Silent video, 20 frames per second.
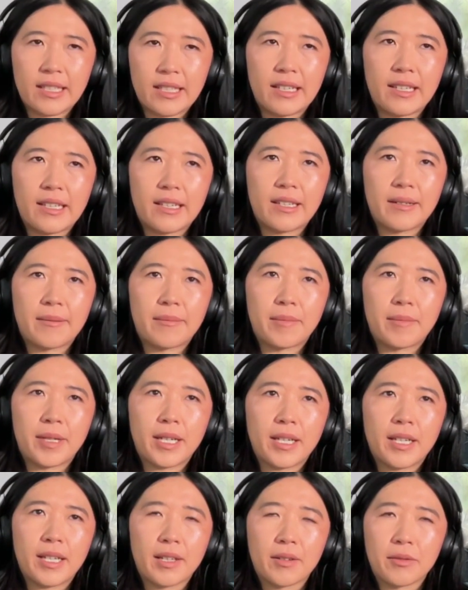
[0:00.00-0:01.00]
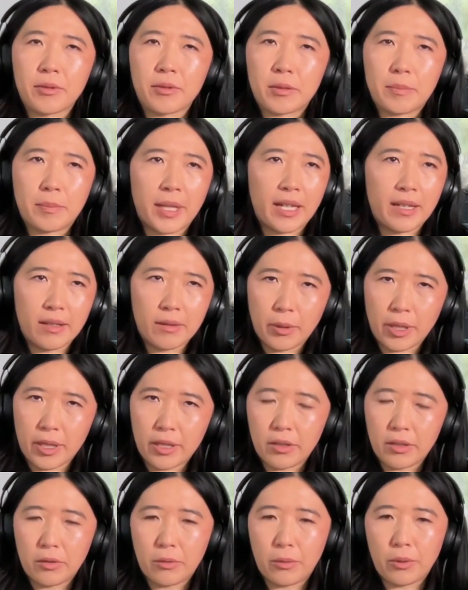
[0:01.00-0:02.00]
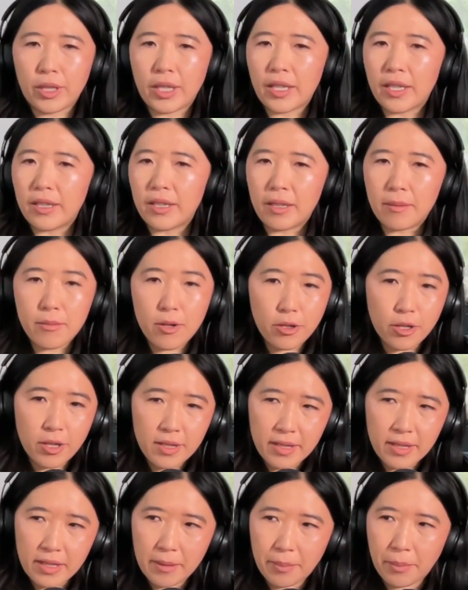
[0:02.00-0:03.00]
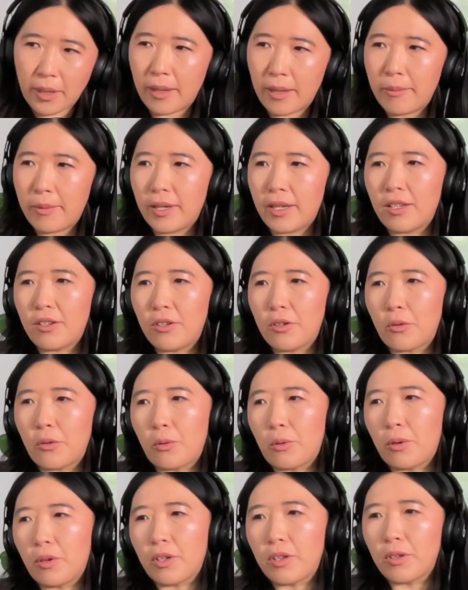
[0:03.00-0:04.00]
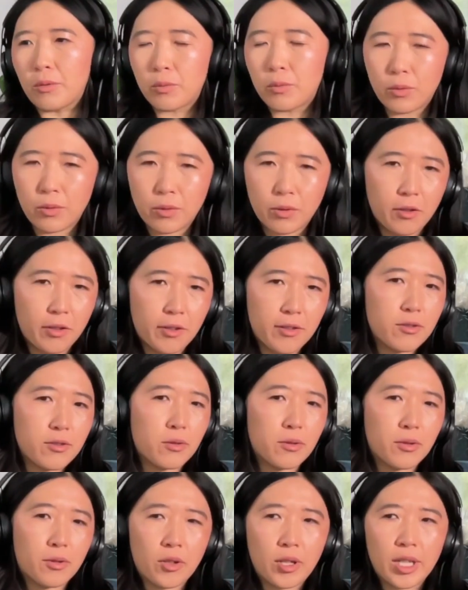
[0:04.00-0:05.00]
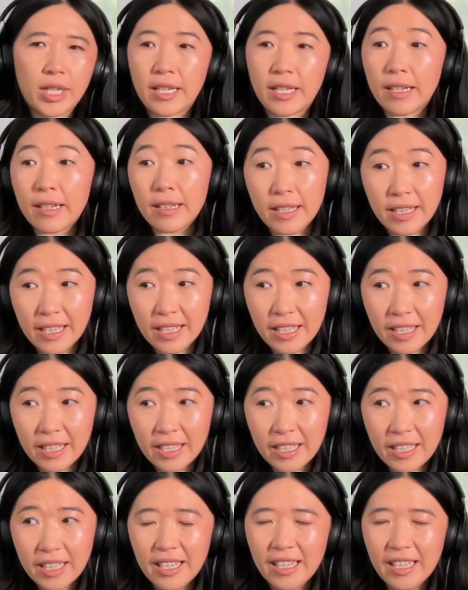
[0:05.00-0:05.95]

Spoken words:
It would depend whether you're working in the emergency department or in the wards or in a clinic.